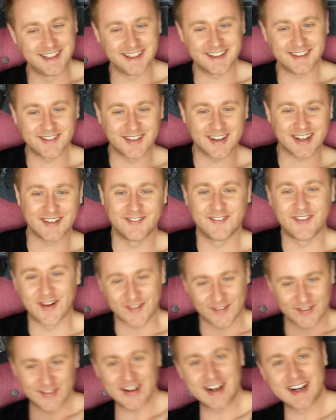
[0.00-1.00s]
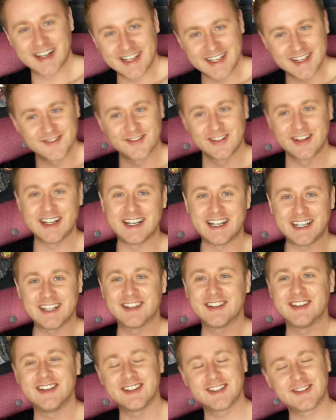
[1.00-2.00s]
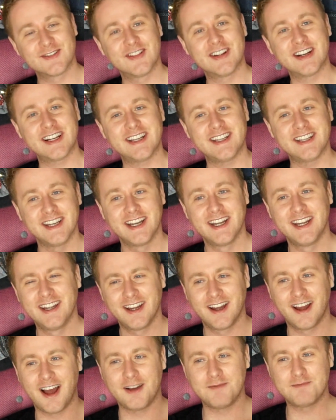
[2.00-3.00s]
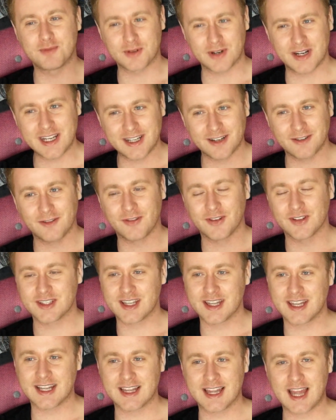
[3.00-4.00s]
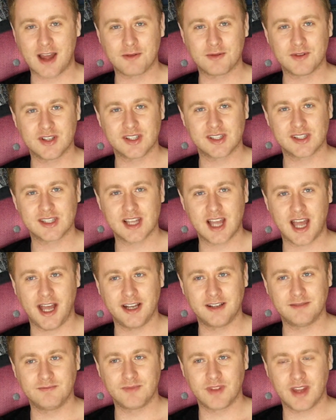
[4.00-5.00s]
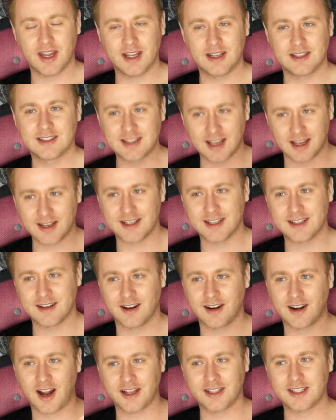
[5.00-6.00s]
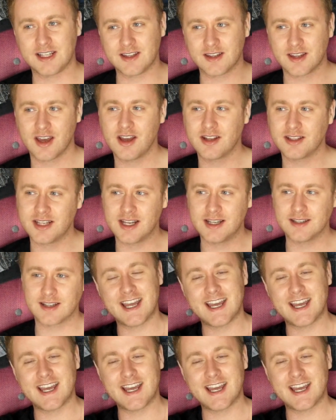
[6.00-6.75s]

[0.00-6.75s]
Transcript: but really, really good, really brilliant for something that was um, eh, done in the 1930s.